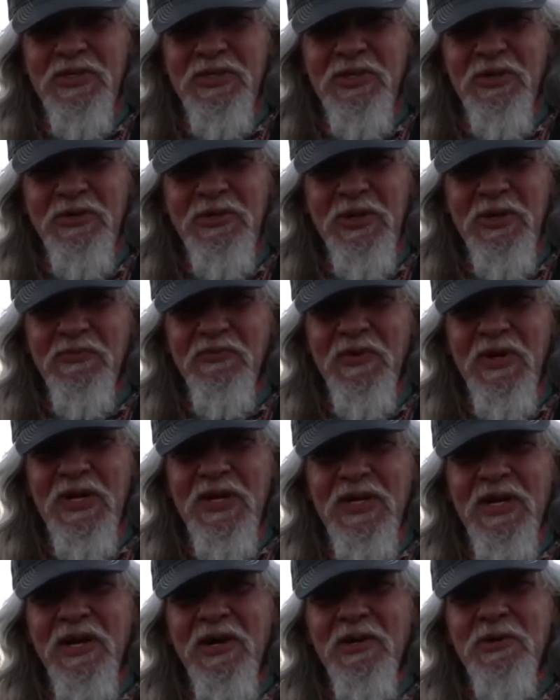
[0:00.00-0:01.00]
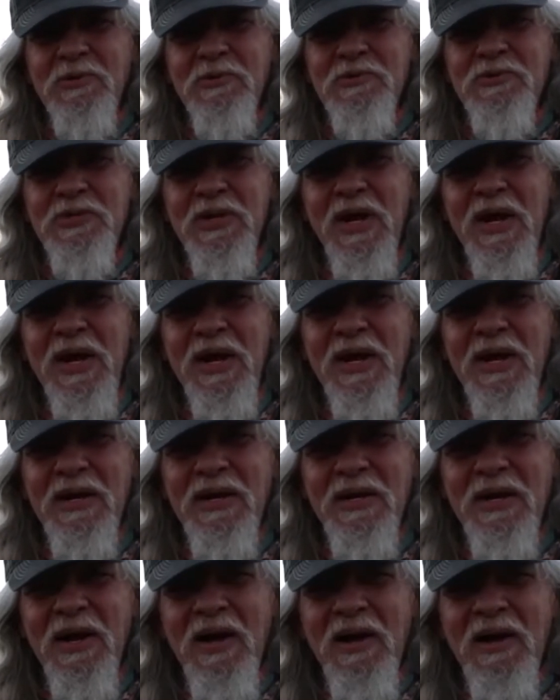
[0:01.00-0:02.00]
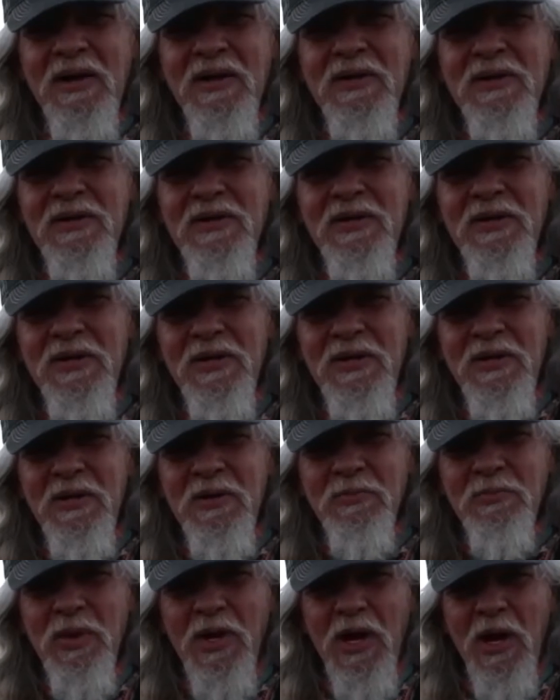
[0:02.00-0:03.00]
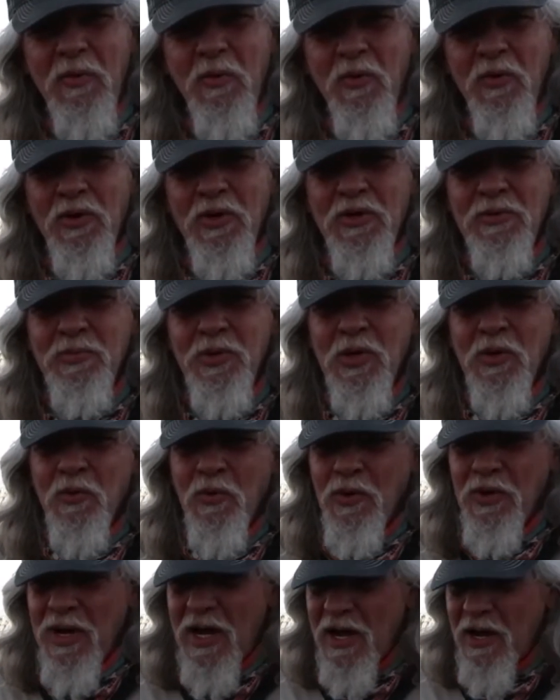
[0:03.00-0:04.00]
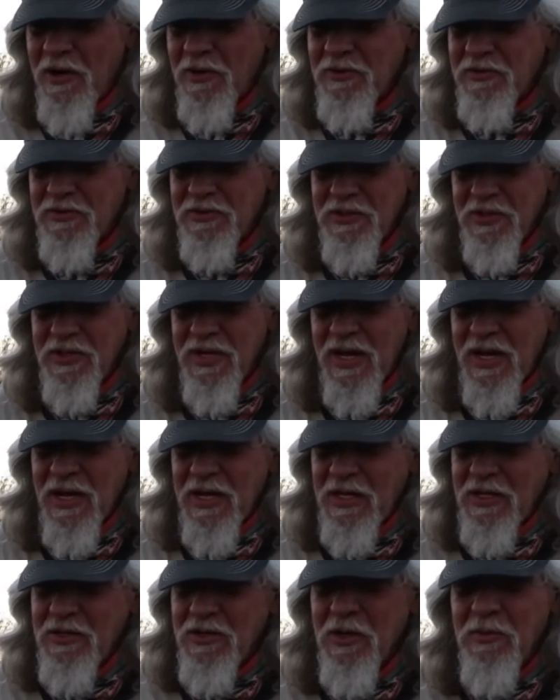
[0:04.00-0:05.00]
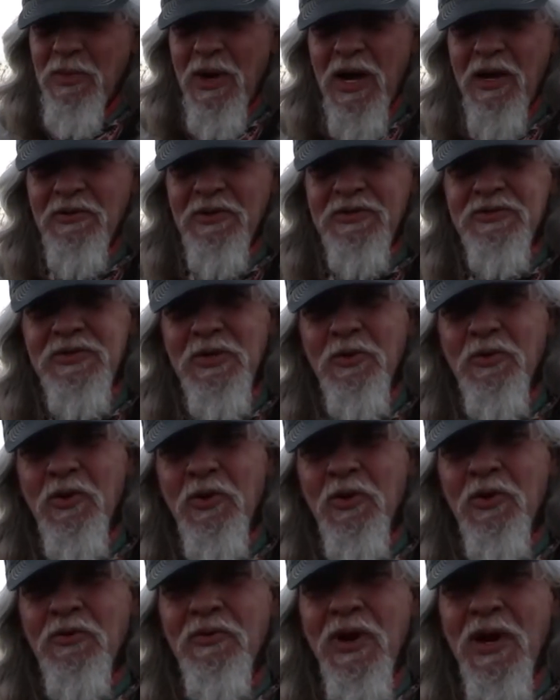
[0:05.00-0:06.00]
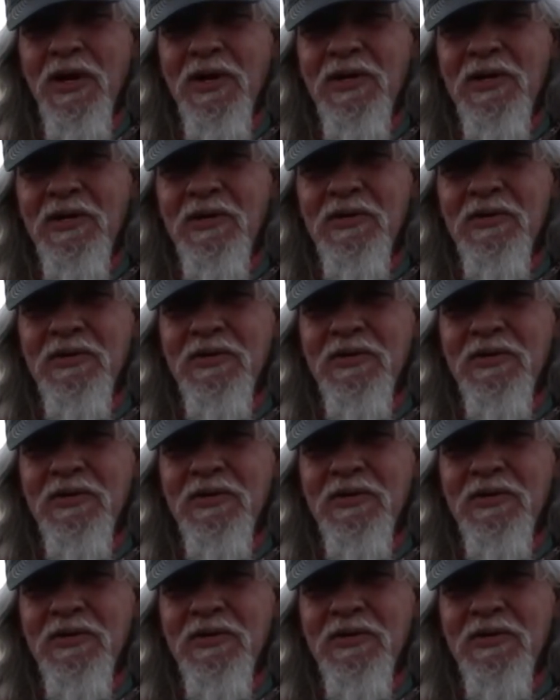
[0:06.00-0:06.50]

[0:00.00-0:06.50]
YouTube videos, and but I wanted to put one out today about this old girl right here.